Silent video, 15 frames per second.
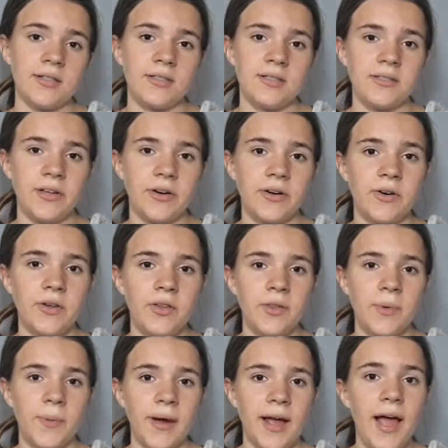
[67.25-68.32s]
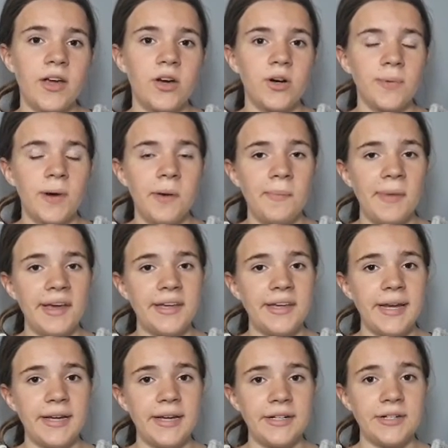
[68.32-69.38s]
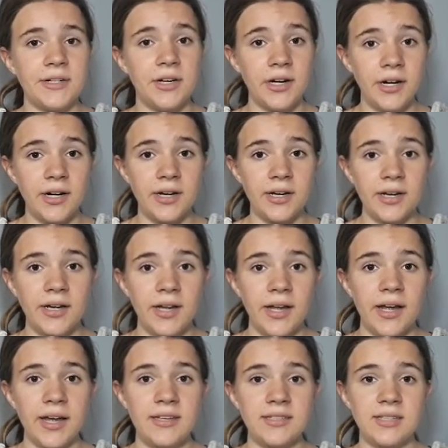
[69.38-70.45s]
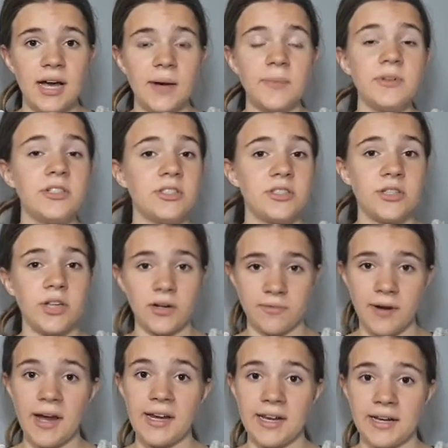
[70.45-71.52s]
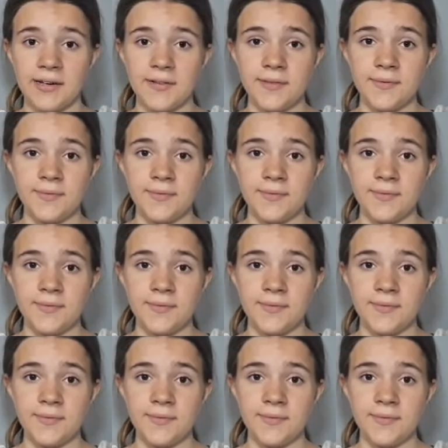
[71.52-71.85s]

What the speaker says: So the way I go about making a good hook is I will just start writing.